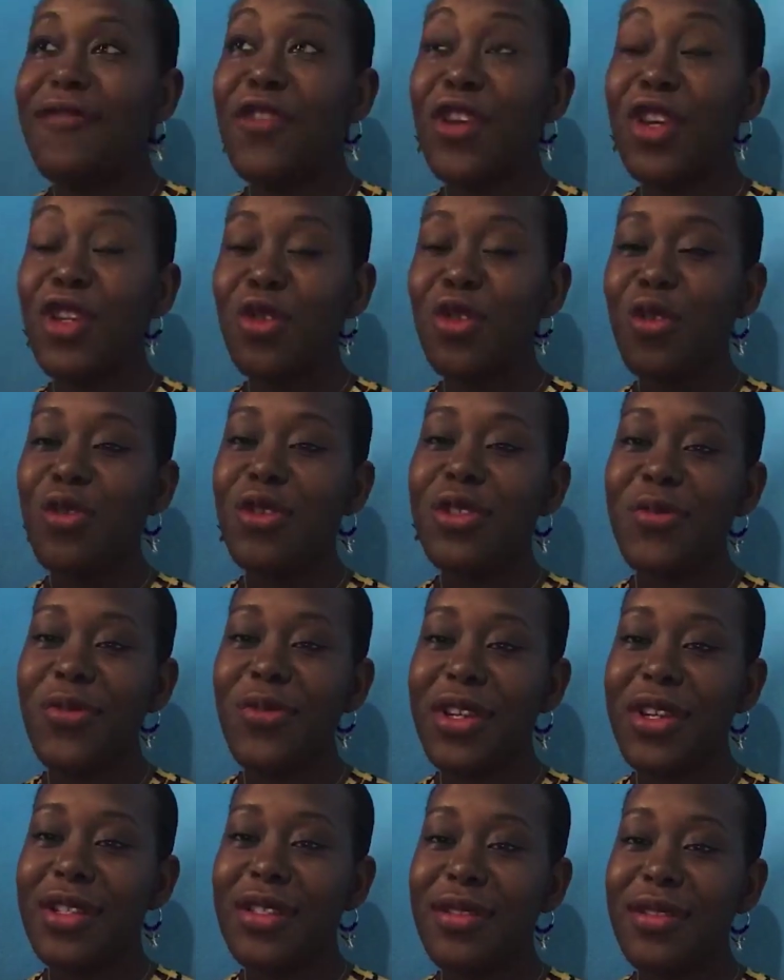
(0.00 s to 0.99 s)
And for those
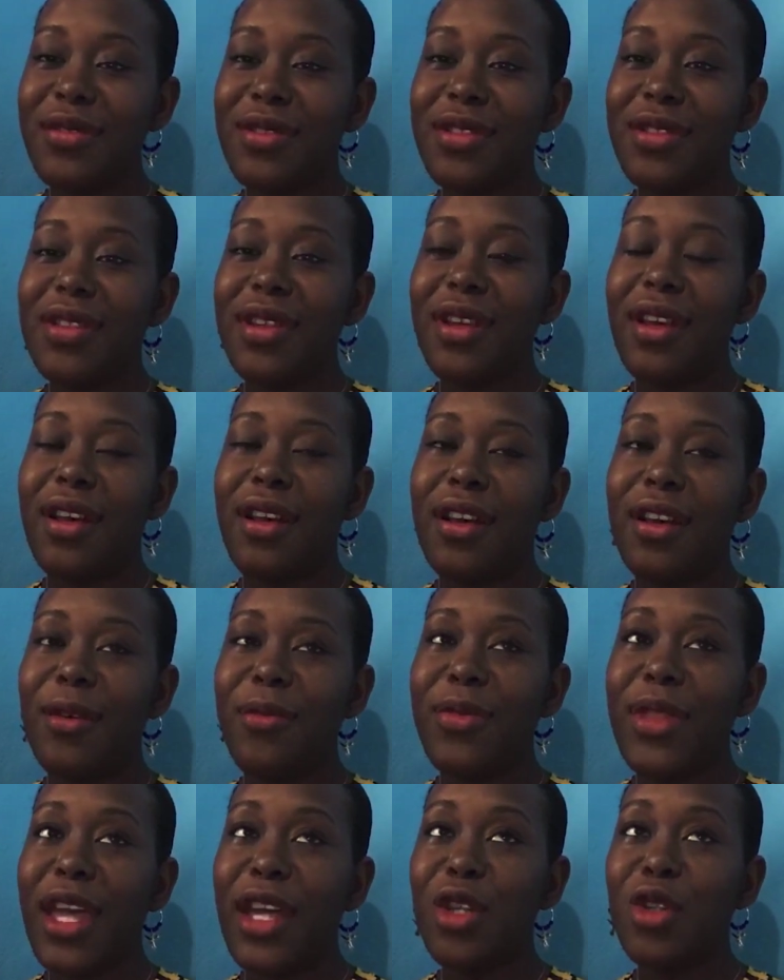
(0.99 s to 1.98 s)
persons
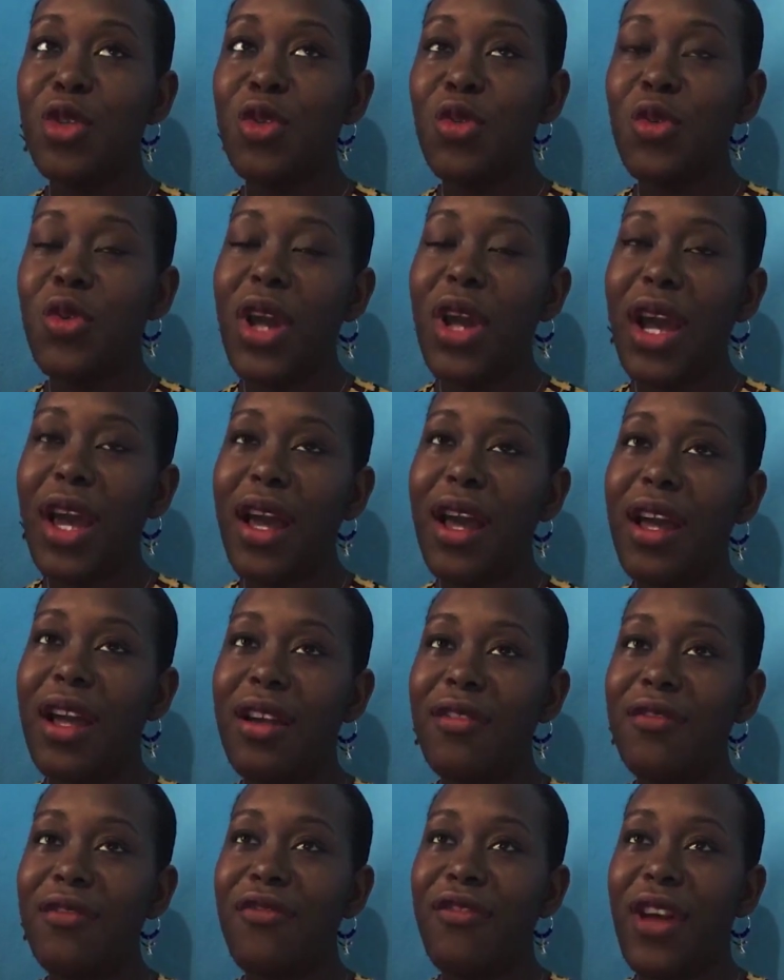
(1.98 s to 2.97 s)
um, that do
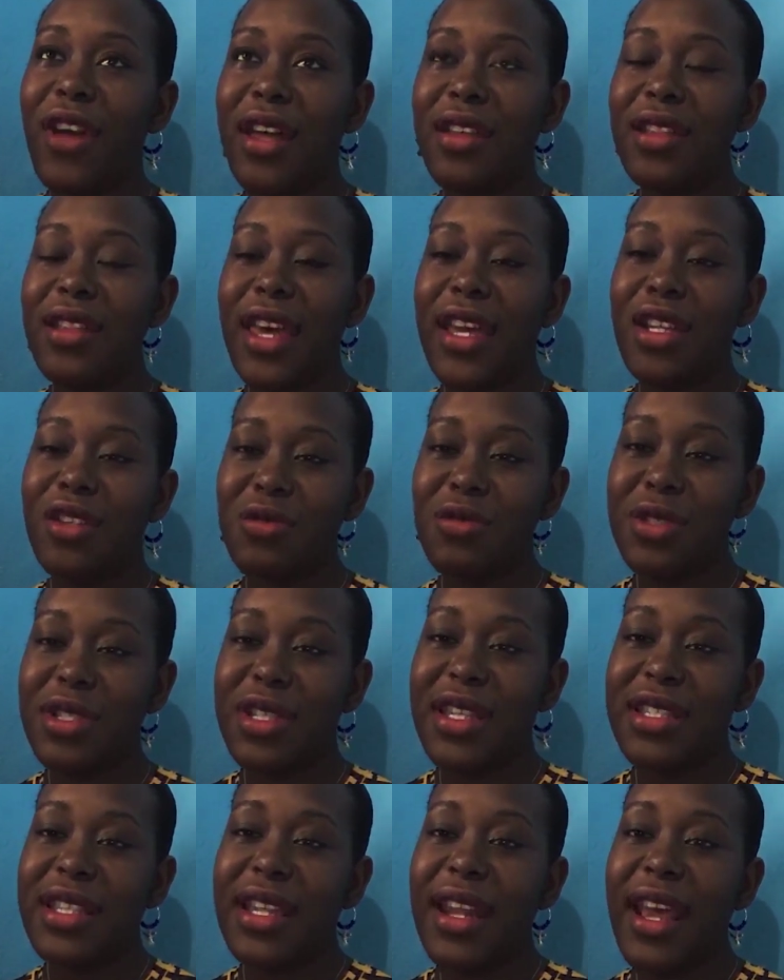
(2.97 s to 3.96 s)
have a
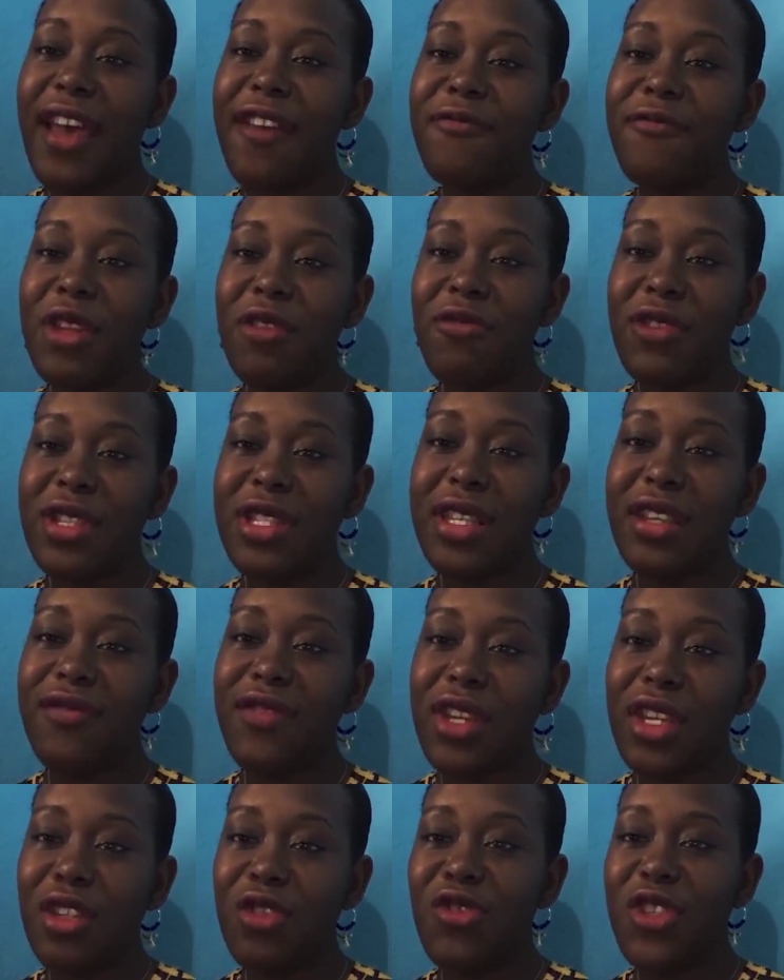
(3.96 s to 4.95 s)
diagnosis and have been
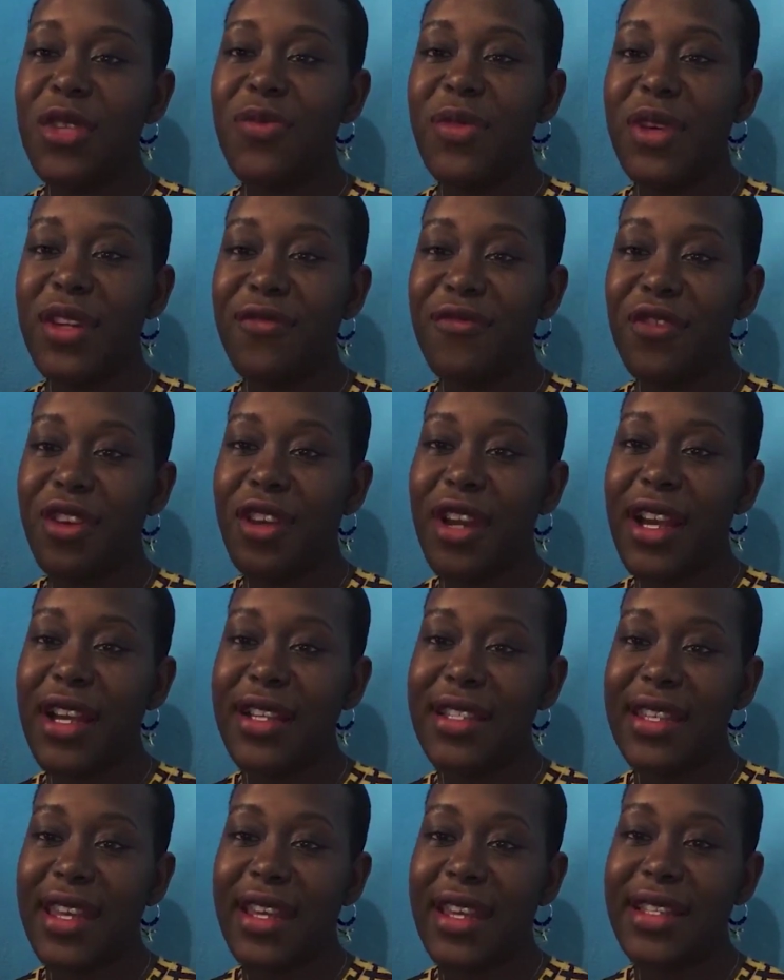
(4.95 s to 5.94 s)
received treatment for
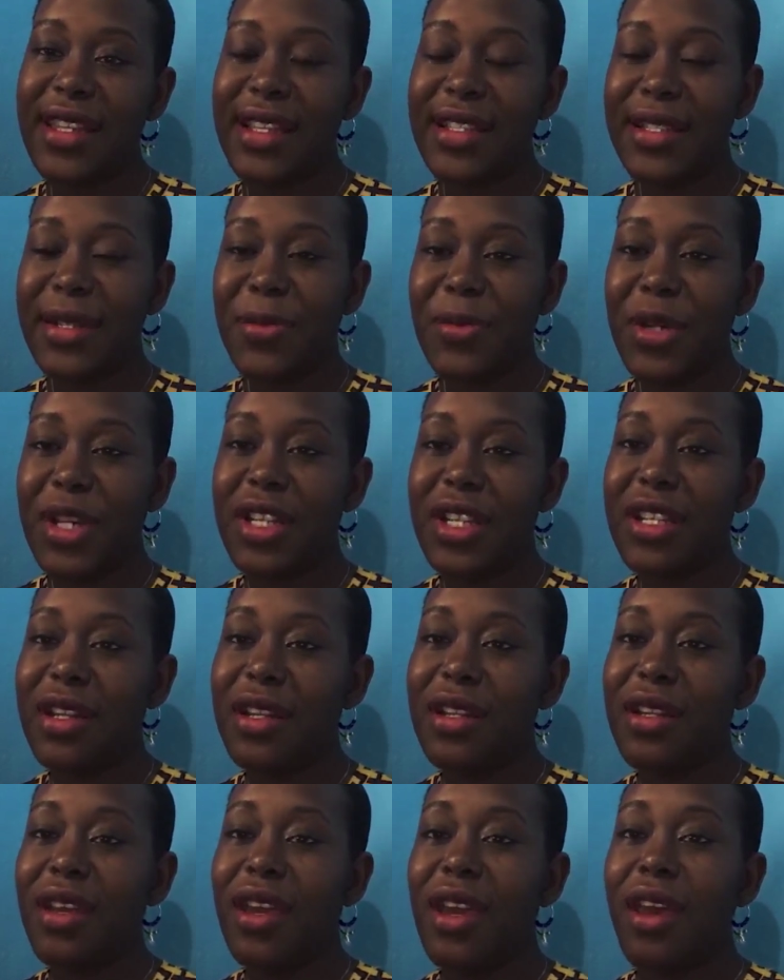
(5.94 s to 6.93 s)
anxiety and
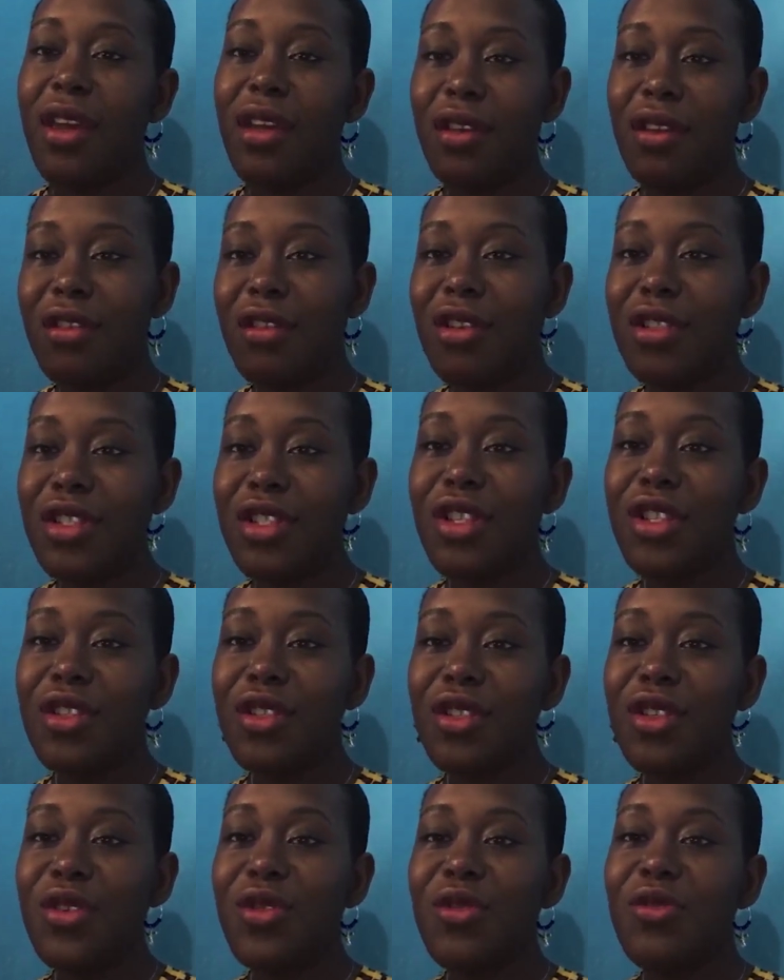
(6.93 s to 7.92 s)
depression,
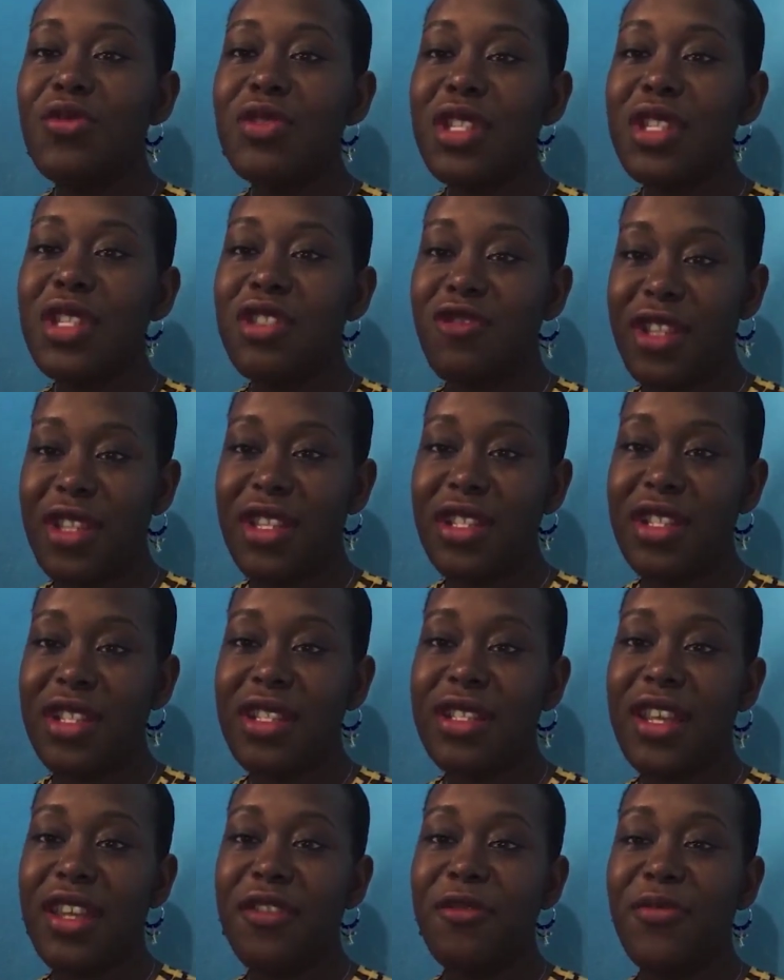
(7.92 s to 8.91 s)
continue to use the
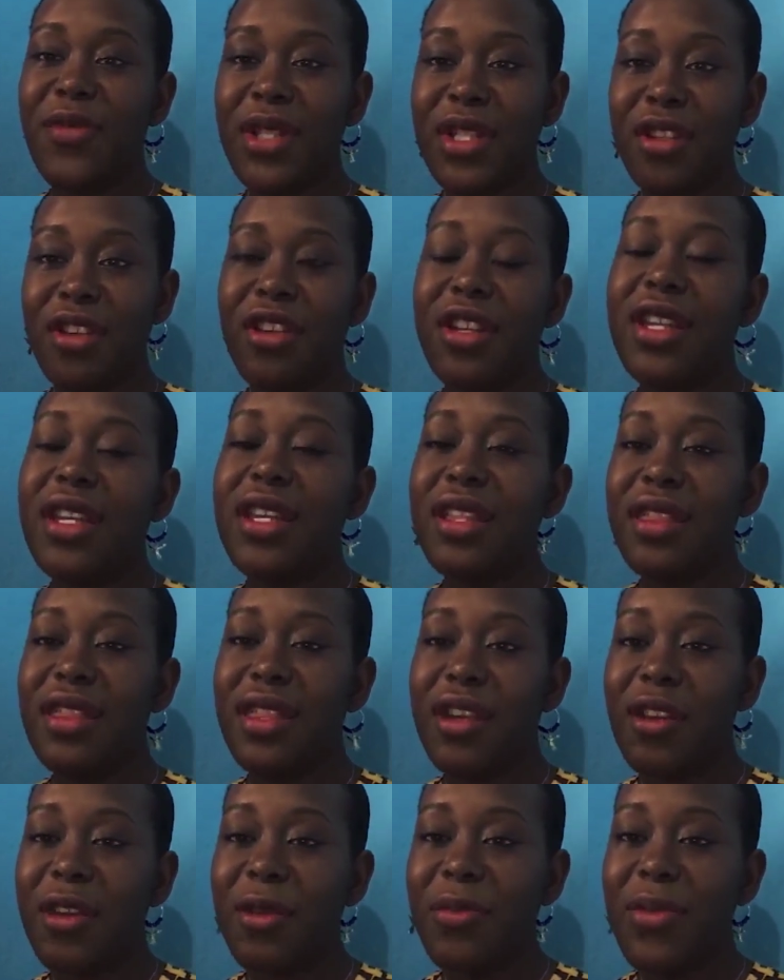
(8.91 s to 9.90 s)
strategies that you've been learning in
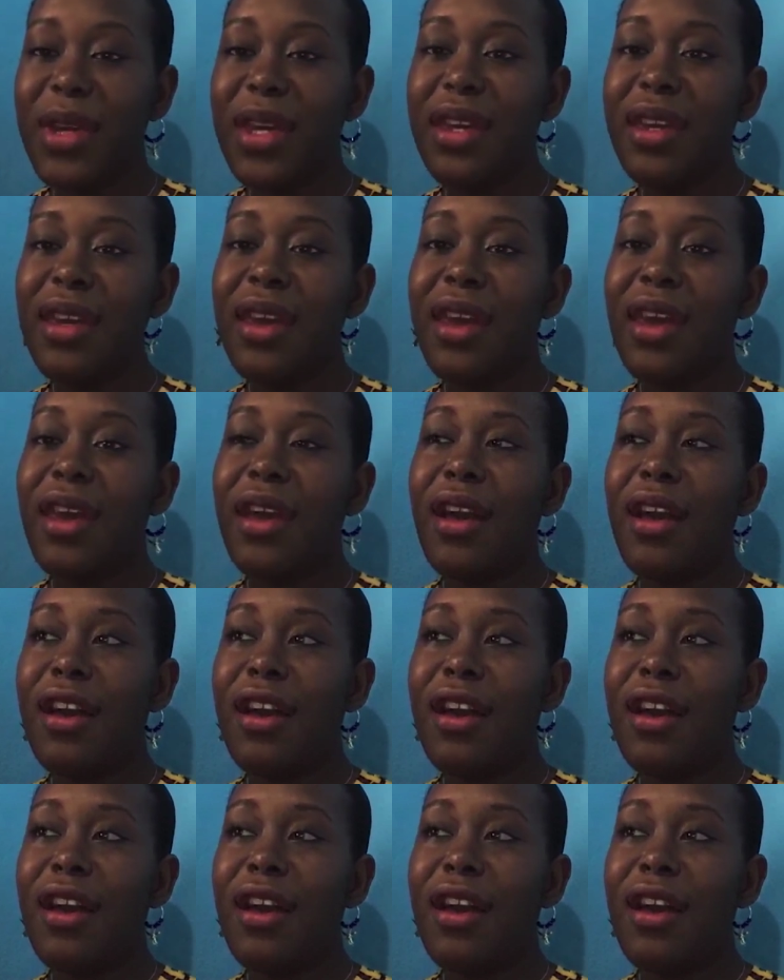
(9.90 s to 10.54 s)
therapy.